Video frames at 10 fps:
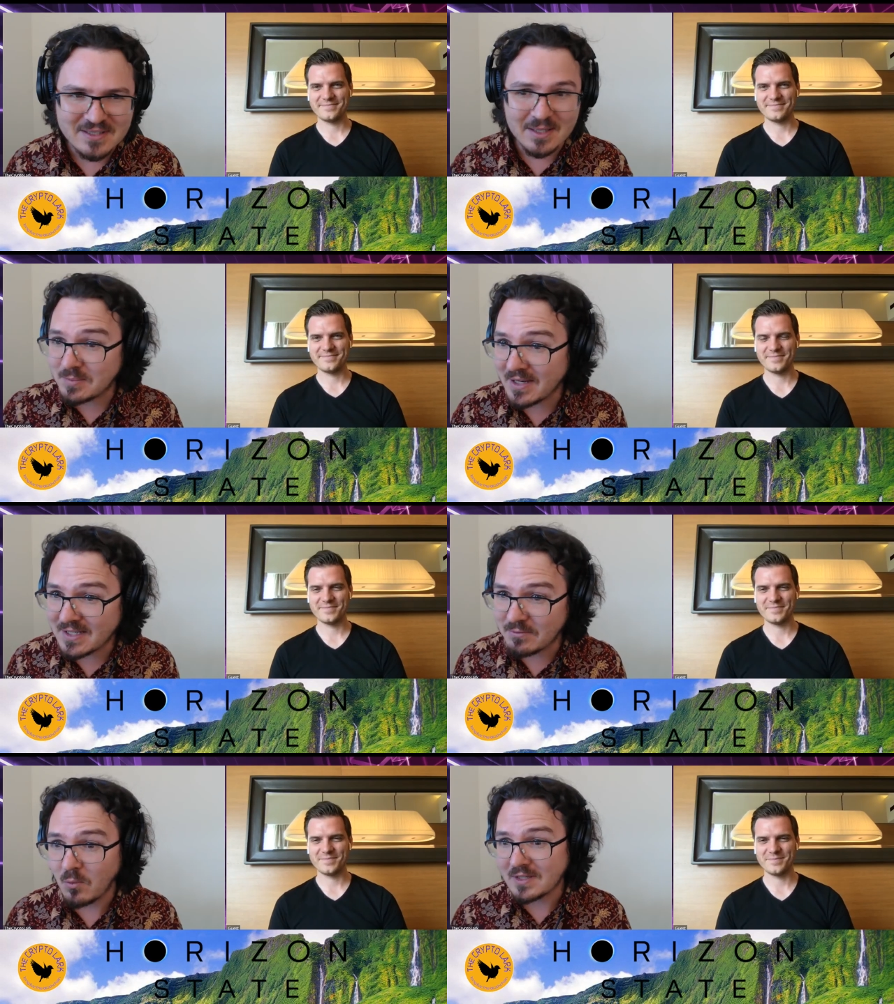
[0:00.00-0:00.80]

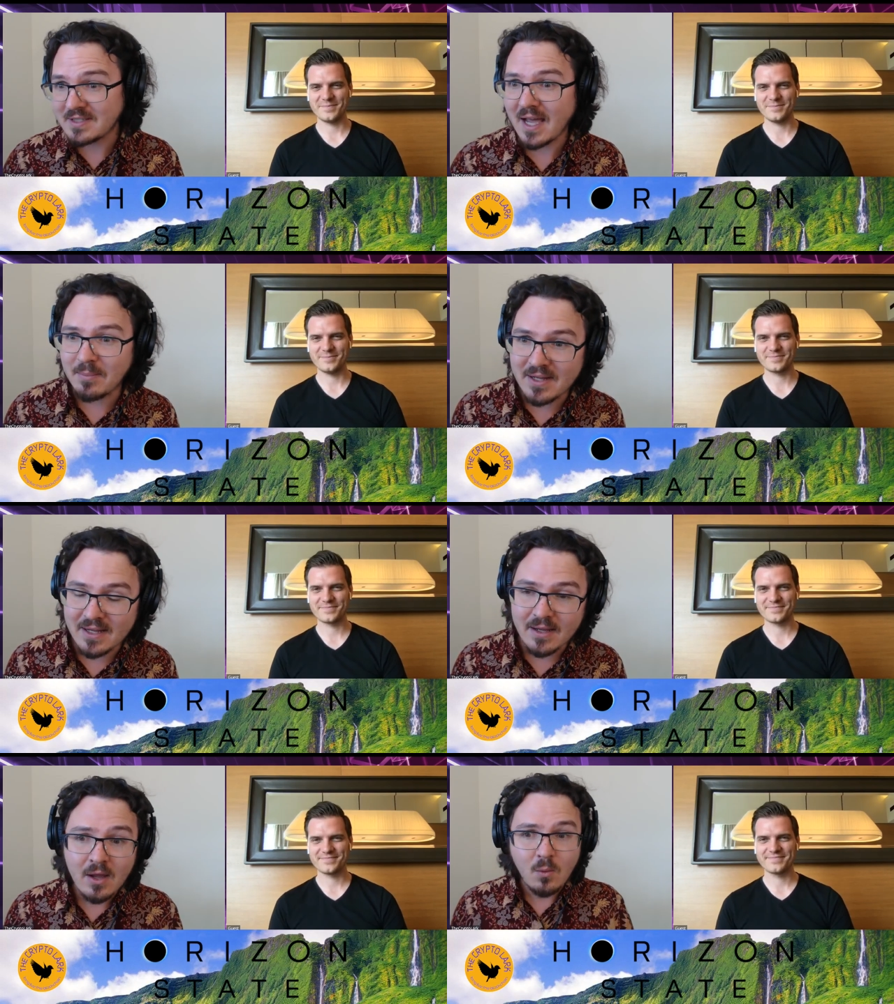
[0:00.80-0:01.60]
Speaker 1: perspective on what's happening
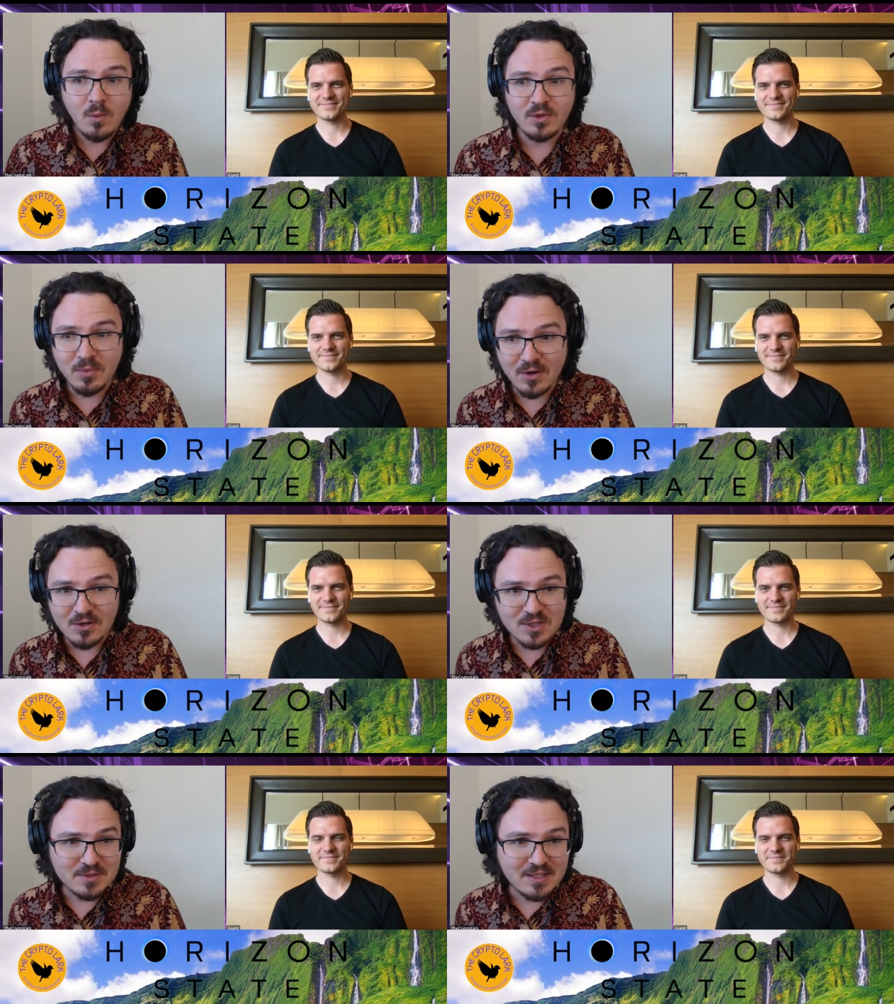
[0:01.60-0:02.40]
with your
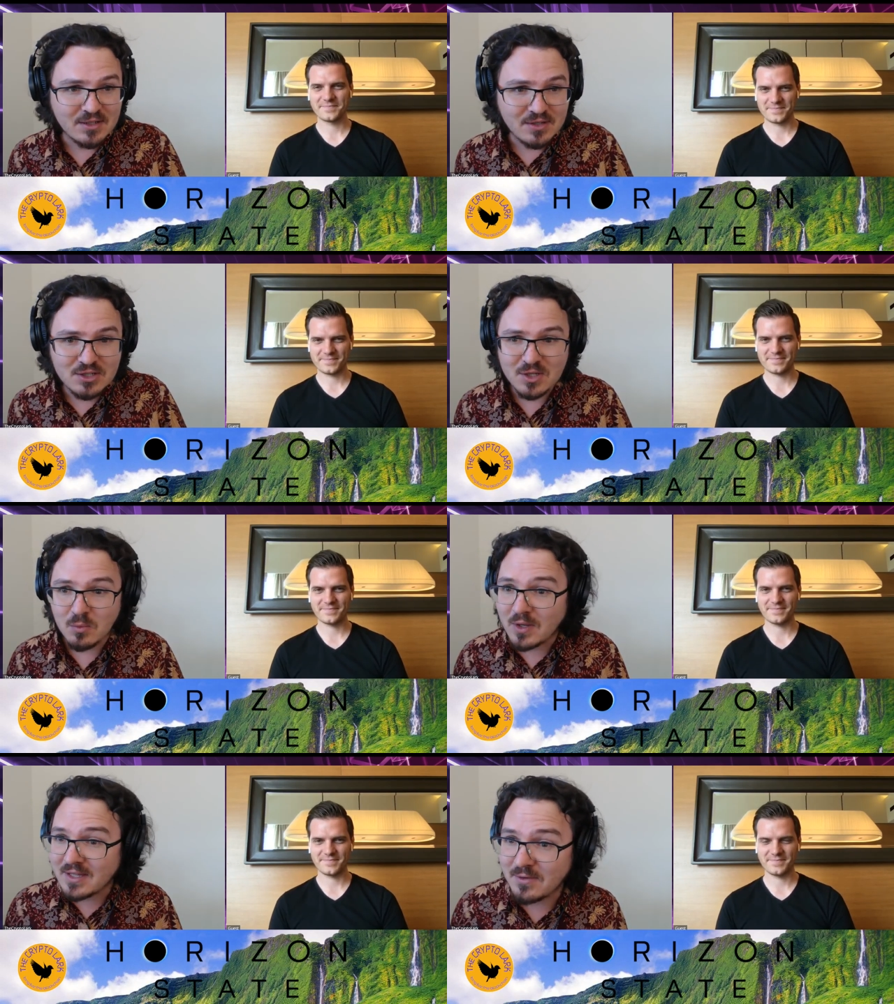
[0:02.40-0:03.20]
partnerships in Indonesia and
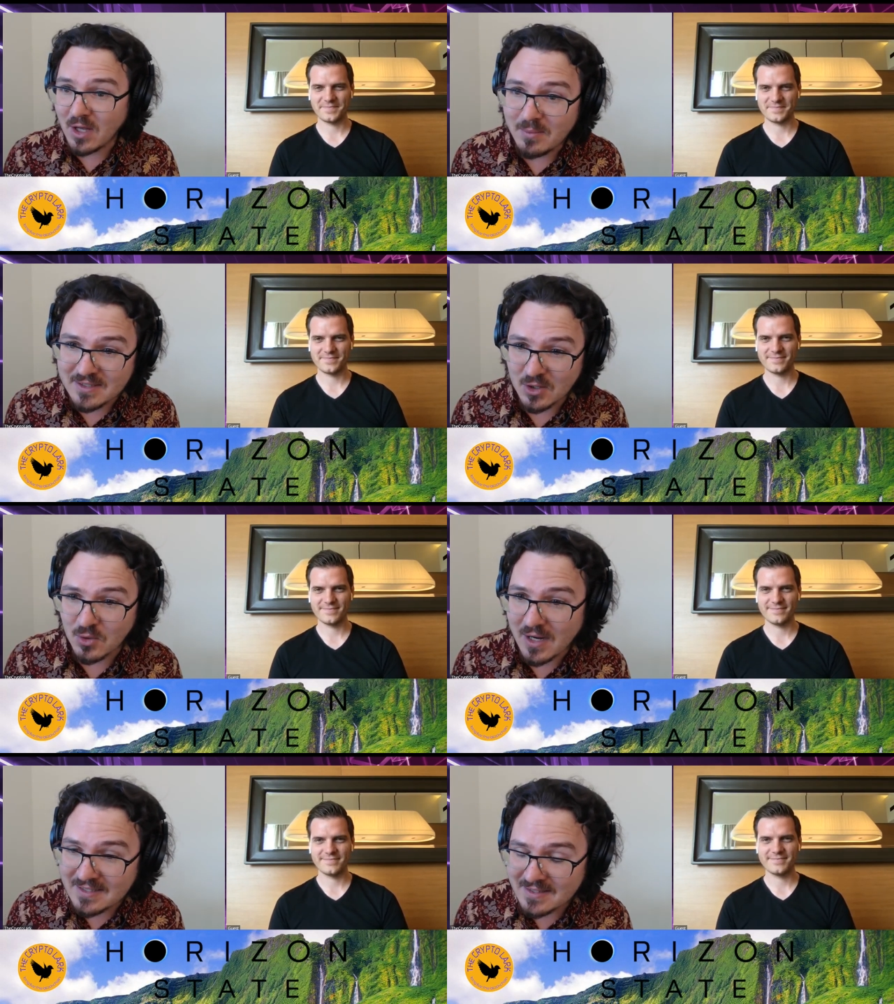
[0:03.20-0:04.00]
what the developments at
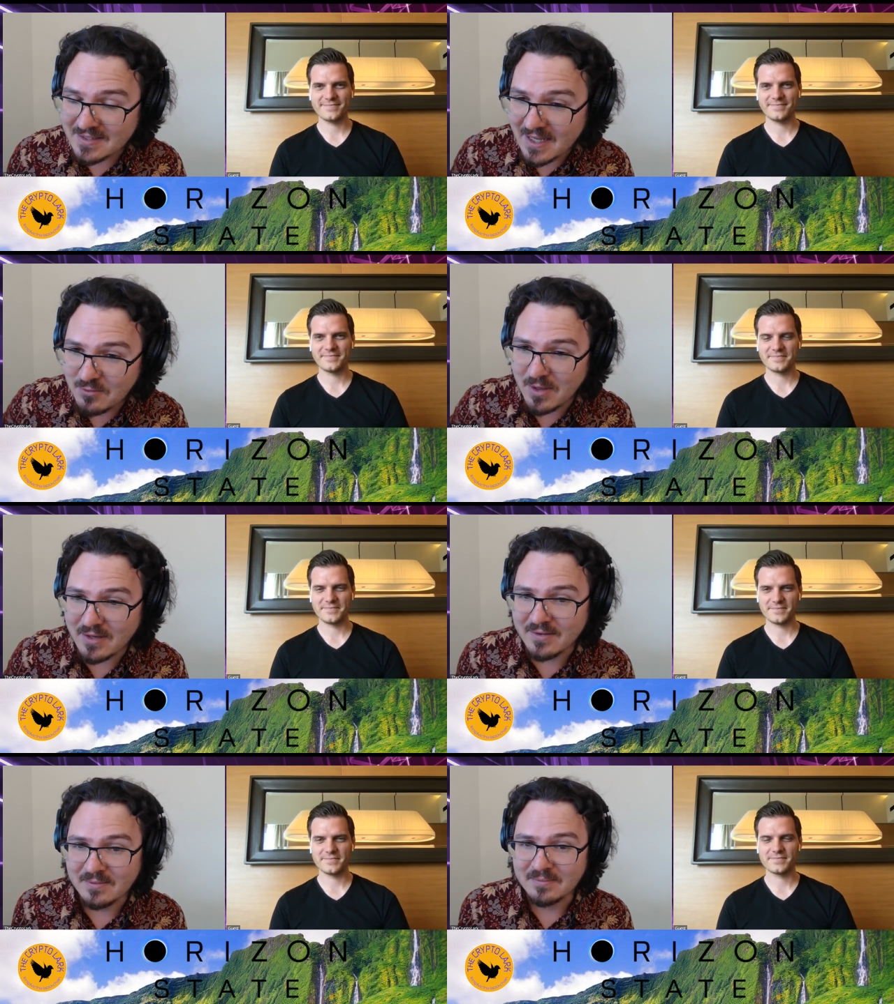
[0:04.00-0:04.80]
Horizon State have been.
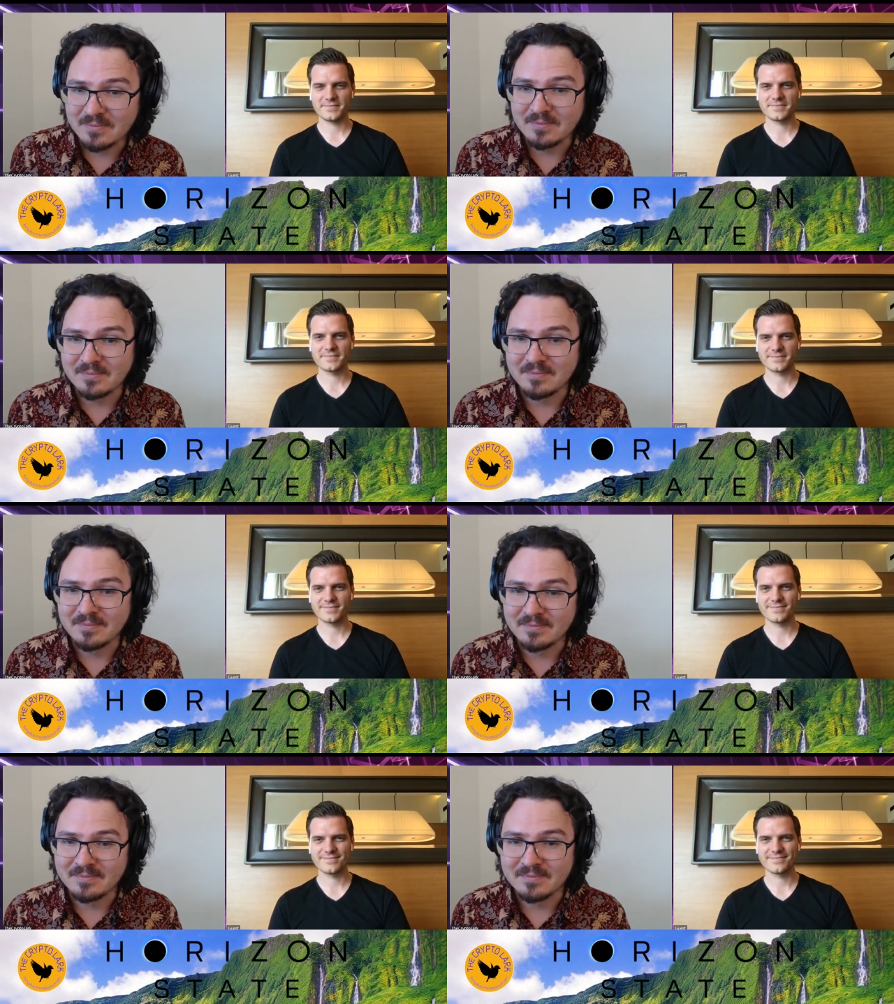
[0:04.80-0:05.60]

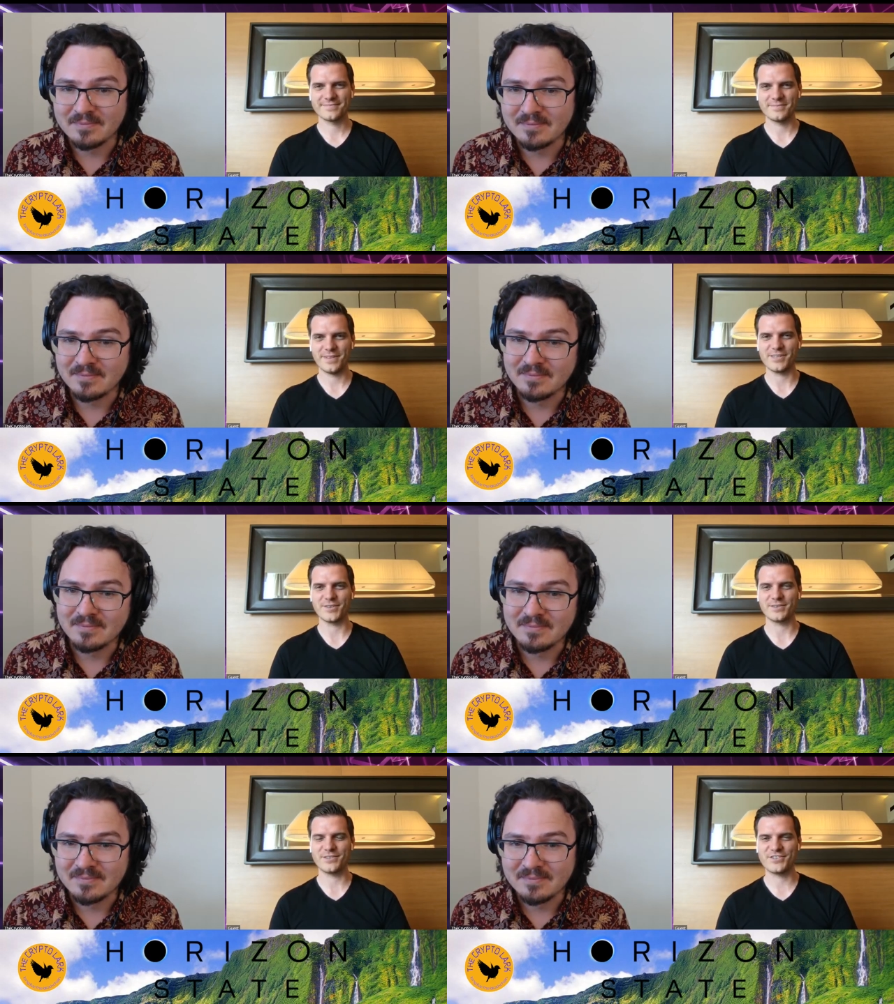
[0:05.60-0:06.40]

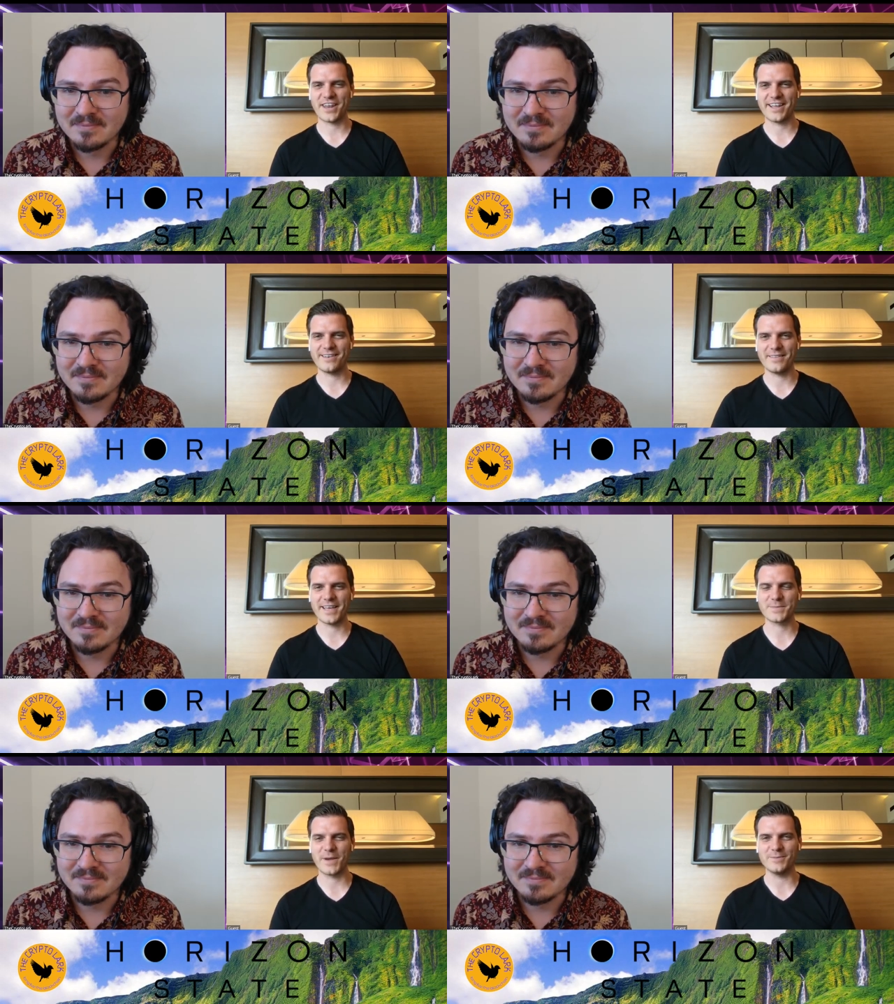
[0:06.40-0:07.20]
Speaker 2: Pleasure. Good to chat again.
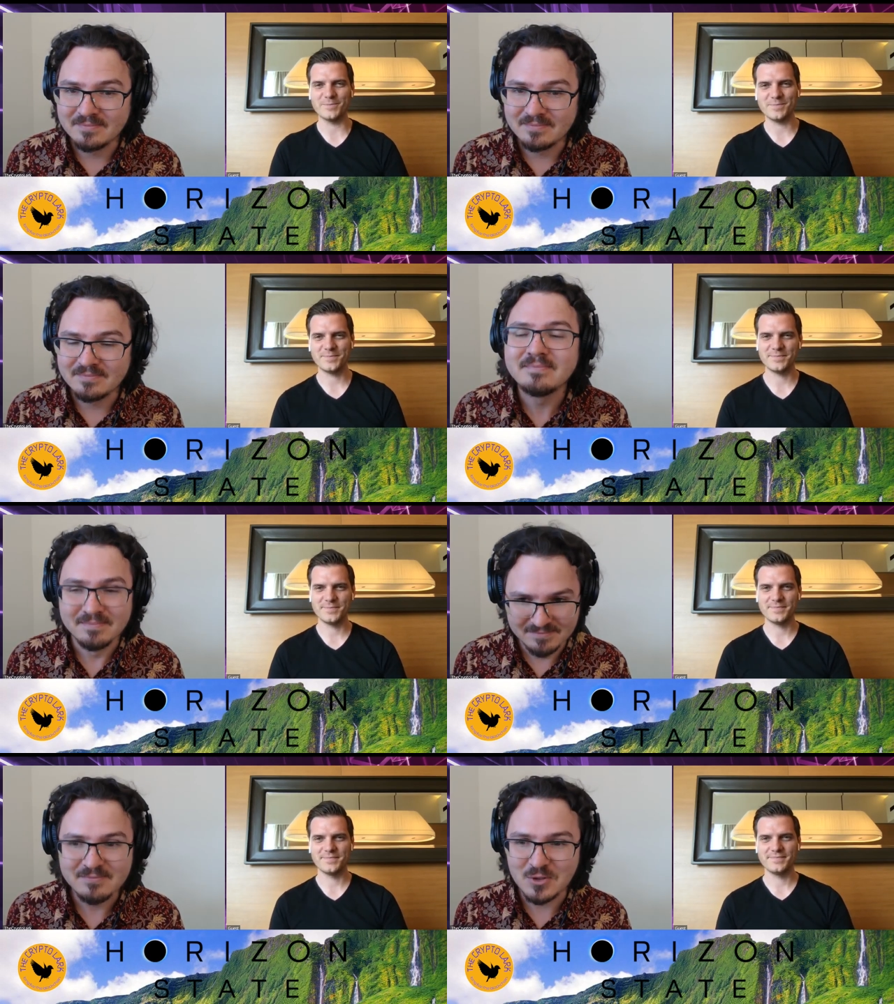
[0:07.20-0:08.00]
Thanks, Mike
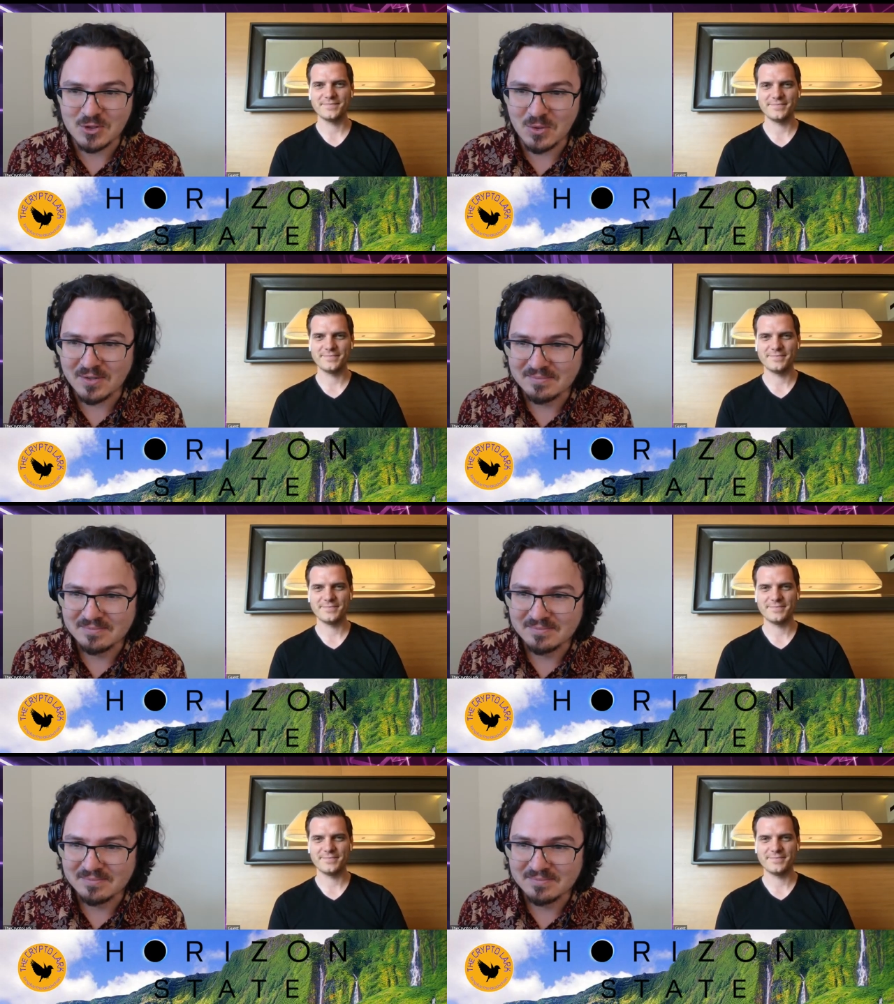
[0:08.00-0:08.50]
Speaker 1: for sure.